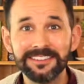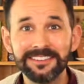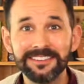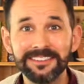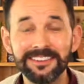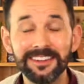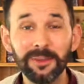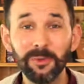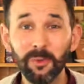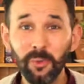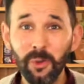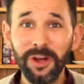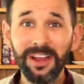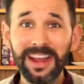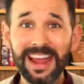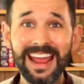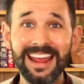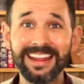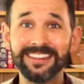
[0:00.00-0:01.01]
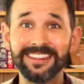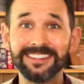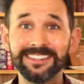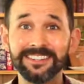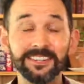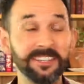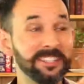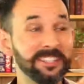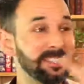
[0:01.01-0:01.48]
Like one ant,
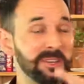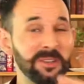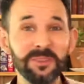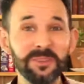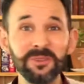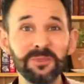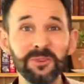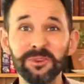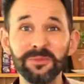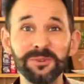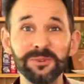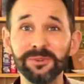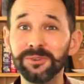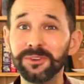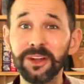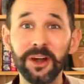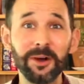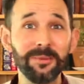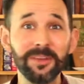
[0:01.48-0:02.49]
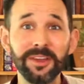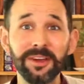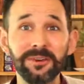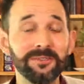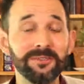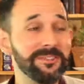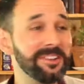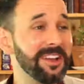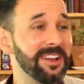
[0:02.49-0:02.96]
just a normal, common
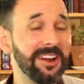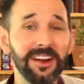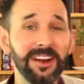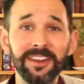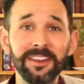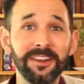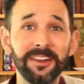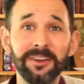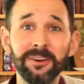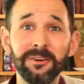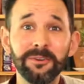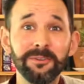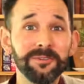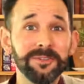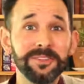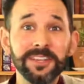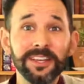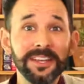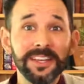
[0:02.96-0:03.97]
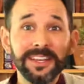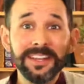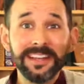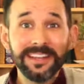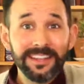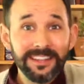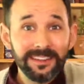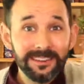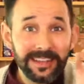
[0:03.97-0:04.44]
old garden old
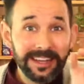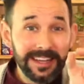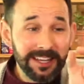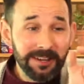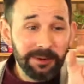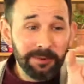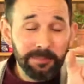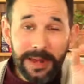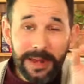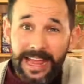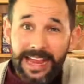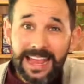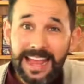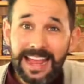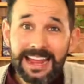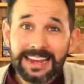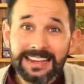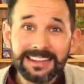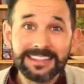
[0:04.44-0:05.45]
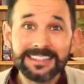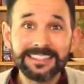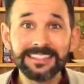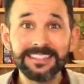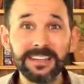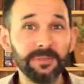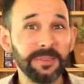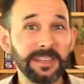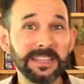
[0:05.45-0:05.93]
the little black ants,
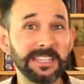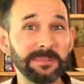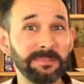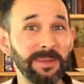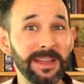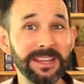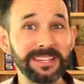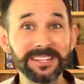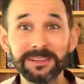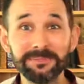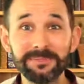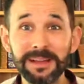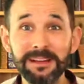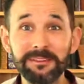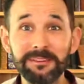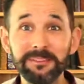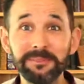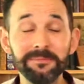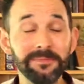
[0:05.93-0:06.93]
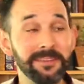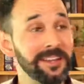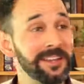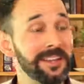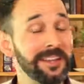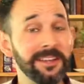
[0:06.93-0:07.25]
nothing special about them.